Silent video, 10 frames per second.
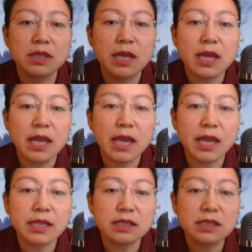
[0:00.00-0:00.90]

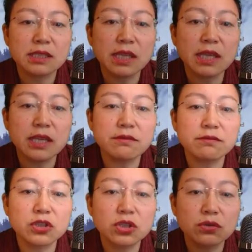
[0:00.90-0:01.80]
And save
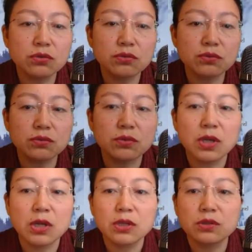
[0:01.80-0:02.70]
to.
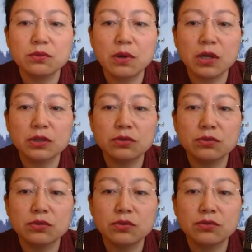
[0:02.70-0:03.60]
You want to
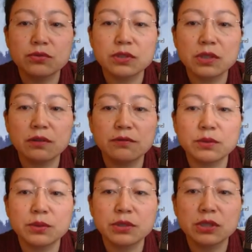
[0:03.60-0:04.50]
choose a
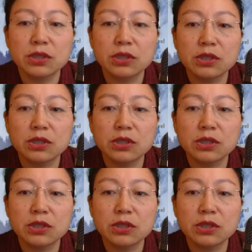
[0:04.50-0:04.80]
folder